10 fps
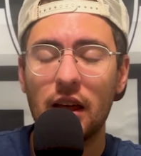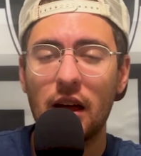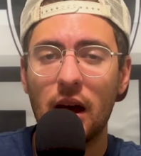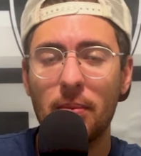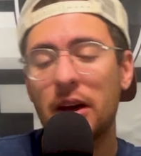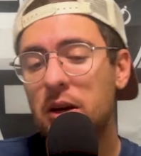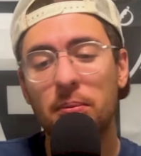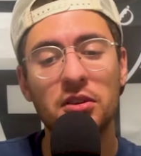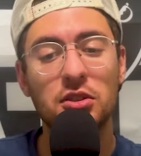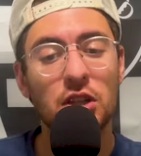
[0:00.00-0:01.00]
a better
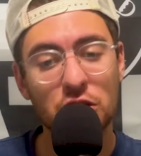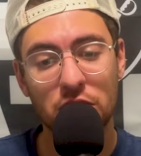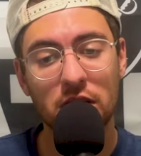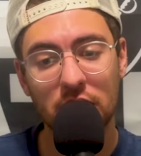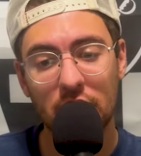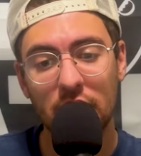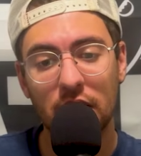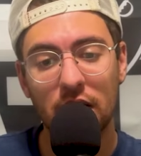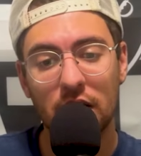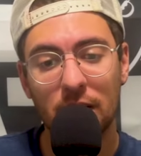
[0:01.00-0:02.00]
position,
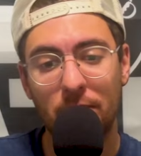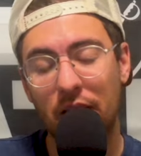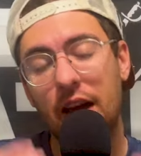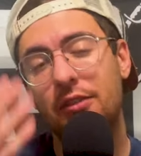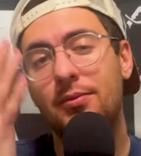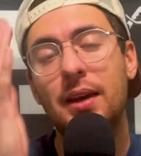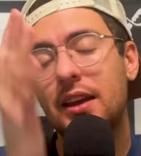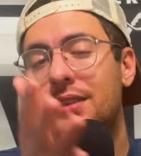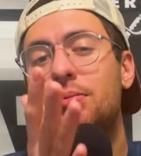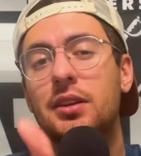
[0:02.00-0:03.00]
but I've made it
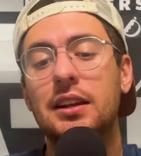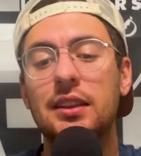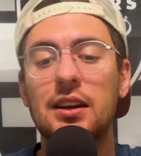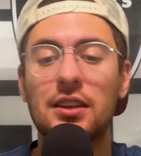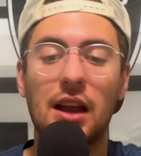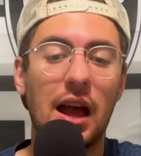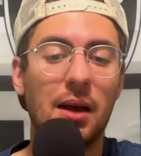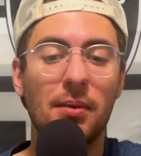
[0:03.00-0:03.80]
pretty clear that I'm